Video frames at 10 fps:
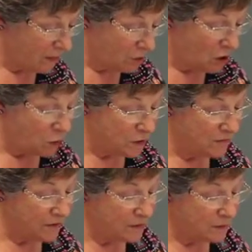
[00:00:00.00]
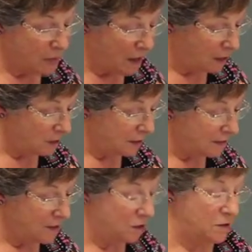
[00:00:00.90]
He was always very smart,
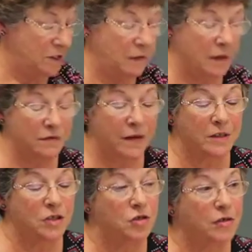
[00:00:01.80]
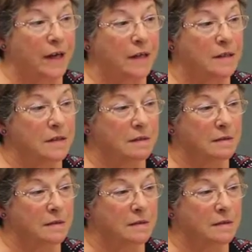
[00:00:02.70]
granddad. We've seen they're very straight.